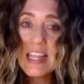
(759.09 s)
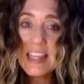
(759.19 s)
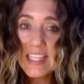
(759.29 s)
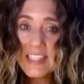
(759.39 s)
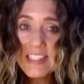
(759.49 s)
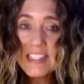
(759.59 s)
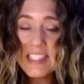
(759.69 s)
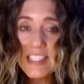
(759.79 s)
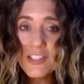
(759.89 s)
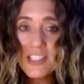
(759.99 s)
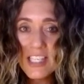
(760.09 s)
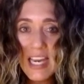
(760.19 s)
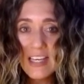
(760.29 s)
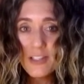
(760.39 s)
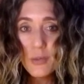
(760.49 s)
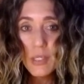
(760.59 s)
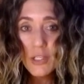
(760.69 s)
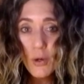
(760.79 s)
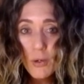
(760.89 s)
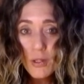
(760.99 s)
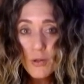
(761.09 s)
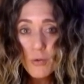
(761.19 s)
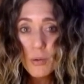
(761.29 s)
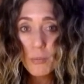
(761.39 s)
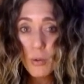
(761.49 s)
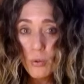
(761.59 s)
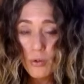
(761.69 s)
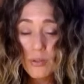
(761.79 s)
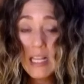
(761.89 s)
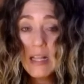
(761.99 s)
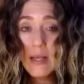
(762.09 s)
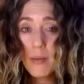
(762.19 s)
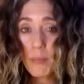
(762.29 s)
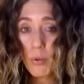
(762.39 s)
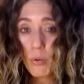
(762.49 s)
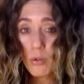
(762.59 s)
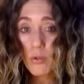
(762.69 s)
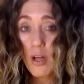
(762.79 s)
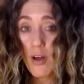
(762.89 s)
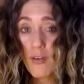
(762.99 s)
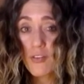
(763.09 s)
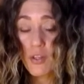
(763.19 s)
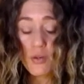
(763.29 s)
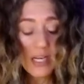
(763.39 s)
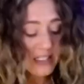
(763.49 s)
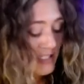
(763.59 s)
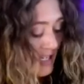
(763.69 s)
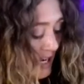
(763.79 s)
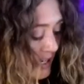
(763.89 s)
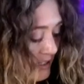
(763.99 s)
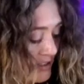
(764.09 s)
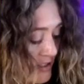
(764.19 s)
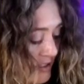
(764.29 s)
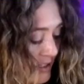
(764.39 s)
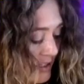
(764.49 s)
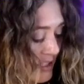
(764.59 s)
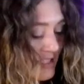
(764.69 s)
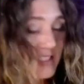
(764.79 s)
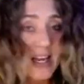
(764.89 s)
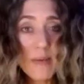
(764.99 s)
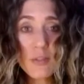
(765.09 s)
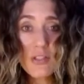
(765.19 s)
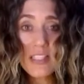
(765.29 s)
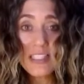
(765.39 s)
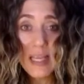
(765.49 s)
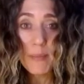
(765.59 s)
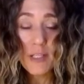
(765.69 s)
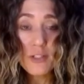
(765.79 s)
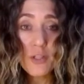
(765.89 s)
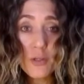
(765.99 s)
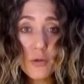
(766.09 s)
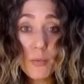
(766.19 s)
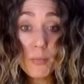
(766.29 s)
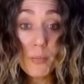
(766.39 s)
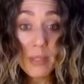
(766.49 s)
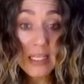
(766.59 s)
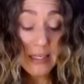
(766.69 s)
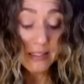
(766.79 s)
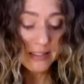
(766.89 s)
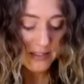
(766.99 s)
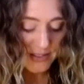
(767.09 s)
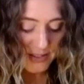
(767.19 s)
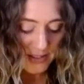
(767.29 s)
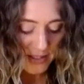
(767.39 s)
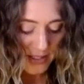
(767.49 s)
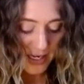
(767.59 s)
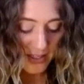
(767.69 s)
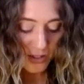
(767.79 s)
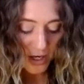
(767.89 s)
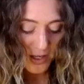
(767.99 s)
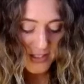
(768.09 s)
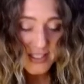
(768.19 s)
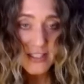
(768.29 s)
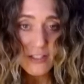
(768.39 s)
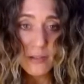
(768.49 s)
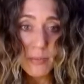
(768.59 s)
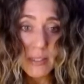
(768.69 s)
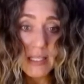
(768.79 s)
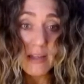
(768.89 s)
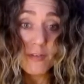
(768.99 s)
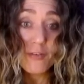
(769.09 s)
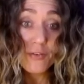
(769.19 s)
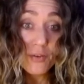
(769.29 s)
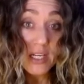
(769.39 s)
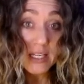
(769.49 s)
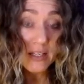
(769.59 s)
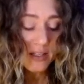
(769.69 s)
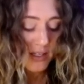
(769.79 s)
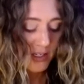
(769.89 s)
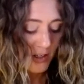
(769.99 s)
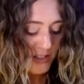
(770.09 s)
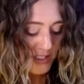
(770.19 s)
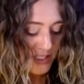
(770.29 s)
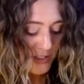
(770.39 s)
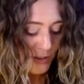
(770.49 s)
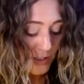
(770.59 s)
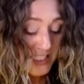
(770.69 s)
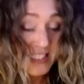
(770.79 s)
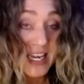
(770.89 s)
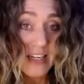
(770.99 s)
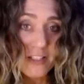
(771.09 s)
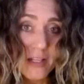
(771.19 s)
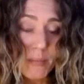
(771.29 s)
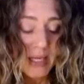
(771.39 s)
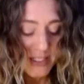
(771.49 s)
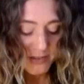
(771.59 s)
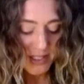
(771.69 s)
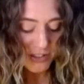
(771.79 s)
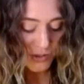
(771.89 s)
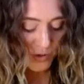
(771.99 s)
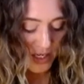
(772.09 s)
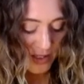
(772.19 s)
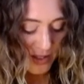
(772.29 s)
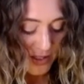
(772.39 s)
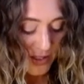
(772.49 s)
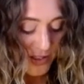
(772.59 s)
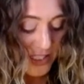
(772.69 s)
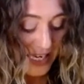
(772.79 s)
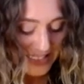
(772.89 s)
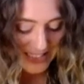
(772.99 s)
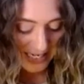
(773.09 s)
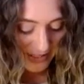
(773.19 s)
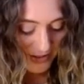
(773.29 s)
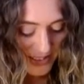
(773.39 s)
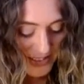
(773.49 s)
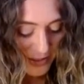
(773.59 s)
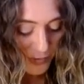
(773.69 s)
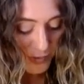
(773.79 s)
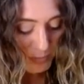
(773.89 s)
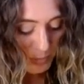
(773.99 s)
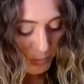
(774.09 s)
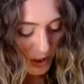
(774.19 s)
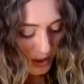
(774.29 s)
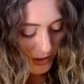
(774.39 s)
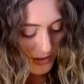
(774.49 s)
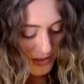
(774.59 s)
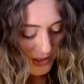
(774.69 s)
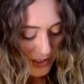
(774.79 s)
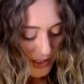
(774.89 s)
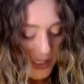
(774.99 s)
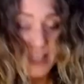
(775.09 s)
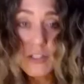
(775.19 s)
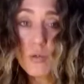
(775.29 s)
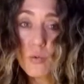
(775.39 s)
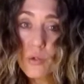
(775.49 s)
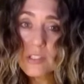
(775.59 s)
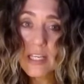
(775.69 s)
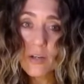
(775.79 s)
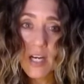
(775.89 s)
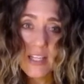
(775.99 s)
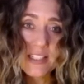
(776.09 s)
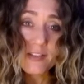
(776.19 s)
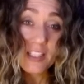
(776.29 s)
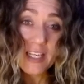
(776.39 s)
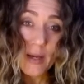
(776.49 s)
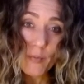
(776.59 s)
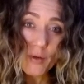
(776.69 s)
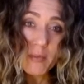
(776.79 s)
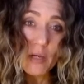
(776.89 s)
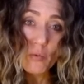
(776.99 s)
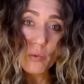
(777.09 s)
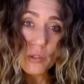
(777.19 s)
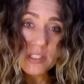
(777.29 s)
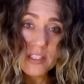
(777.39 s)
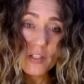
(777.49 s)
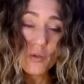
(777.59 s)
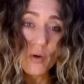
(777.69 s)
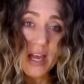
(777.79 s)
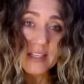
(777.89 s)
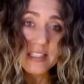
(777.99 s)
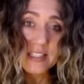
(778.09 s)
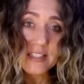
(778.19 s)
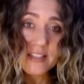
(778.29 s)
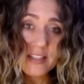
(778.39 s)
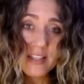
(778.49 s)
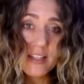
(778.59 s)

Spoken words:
Things need to change. So we're going through a portal of great change. It's time to step into a new beingness, and it asks us to be free. It asks us to stand into that place of our strength, to untangle ourselves from the past, and to root and ground ourselves, to come from that rooted groundedness.